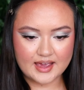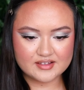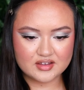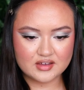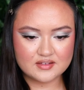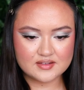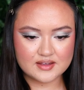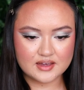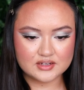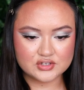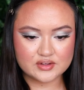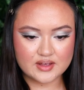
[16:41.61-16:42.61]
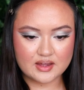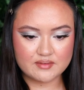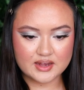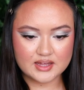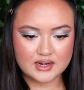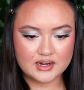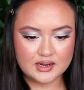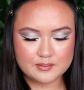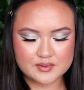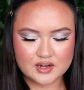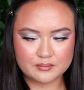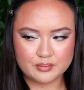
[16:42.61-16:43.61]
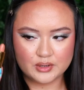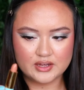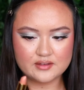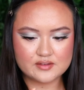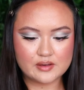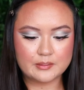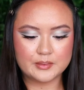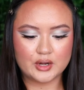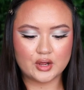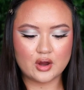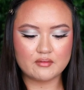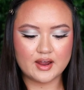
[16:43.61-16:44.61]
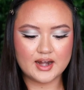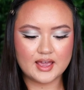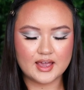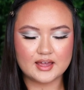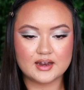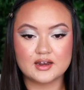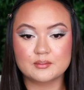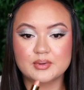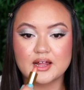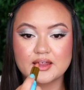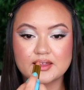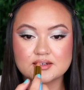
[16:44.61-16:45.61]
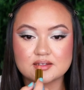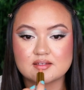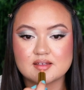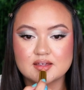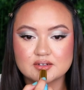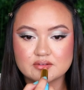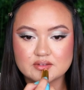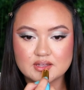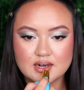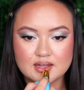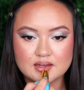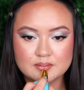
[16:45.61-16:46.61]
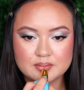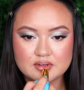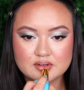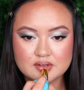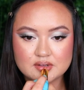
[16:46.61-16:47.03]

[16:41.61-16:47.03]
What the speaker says: As you can see, it's just a regular lipstick bullet. So I'm going to go right ahead and apply that to the center of the lip.